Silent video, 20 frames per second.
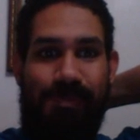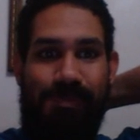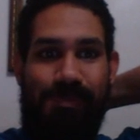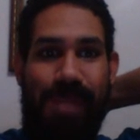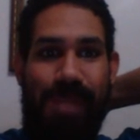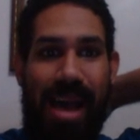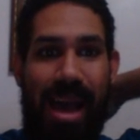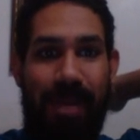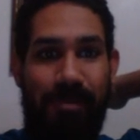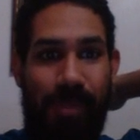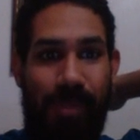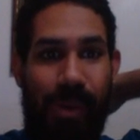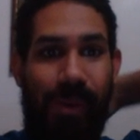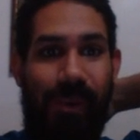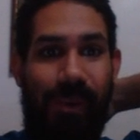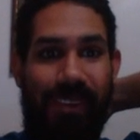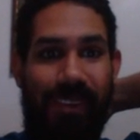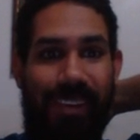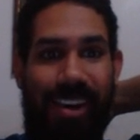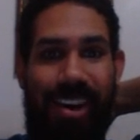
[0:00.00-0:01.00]

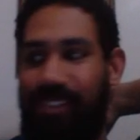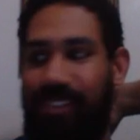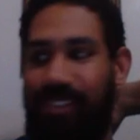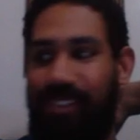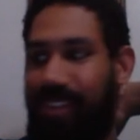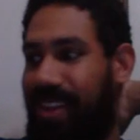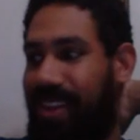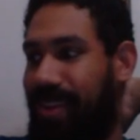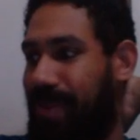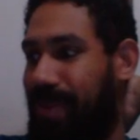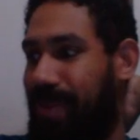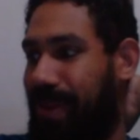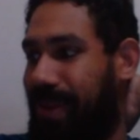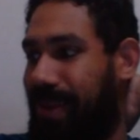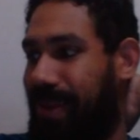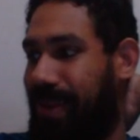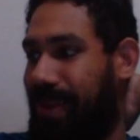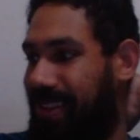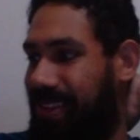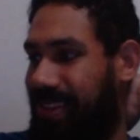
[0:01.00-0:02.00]
bamboo, obviously,
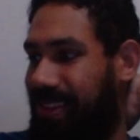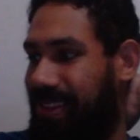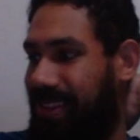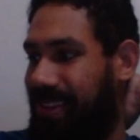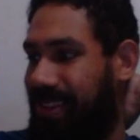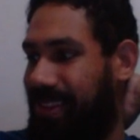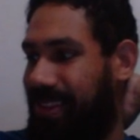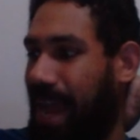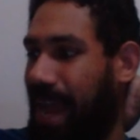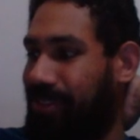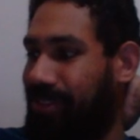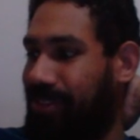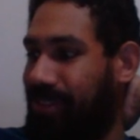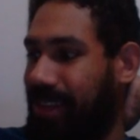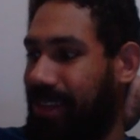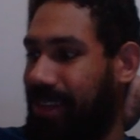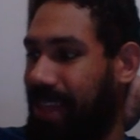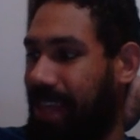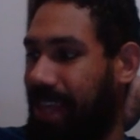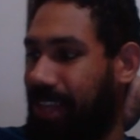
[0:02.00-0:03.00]
because
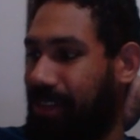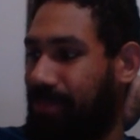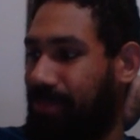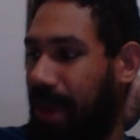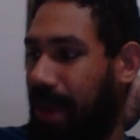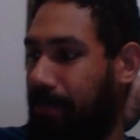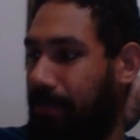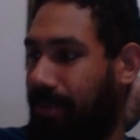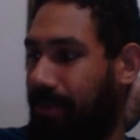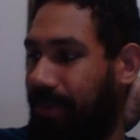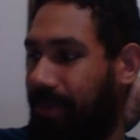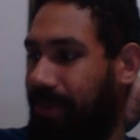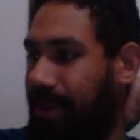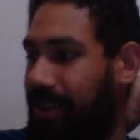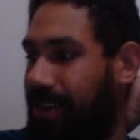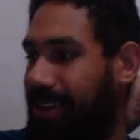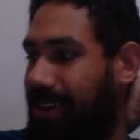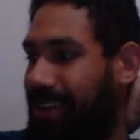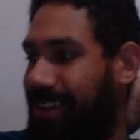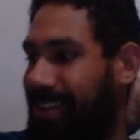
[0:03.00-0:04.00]
Pandring likes bamboo.
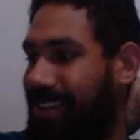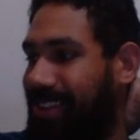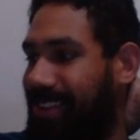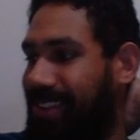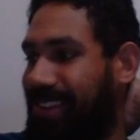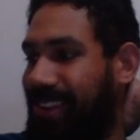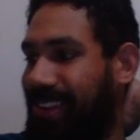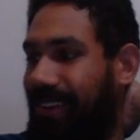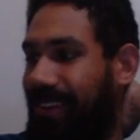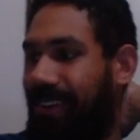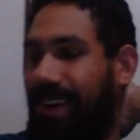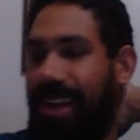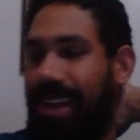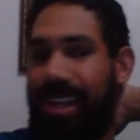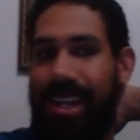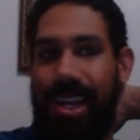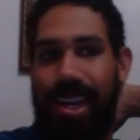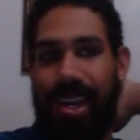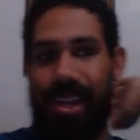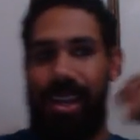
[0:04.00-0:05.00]
So I
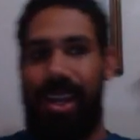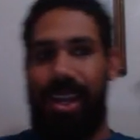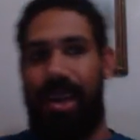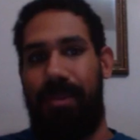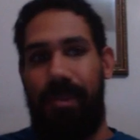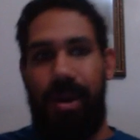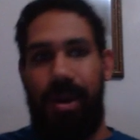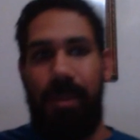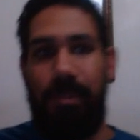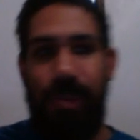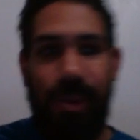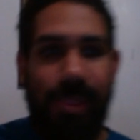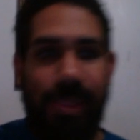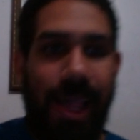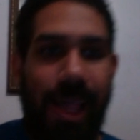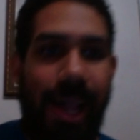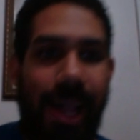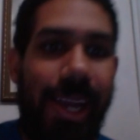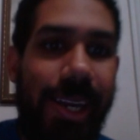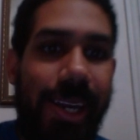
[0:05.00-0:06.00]
kind of came up with the
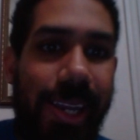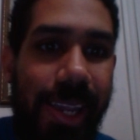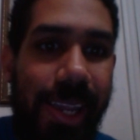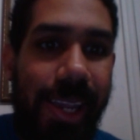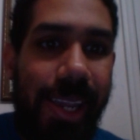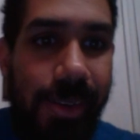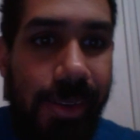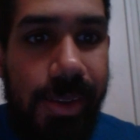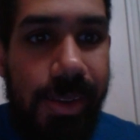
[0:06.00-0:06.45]
idea.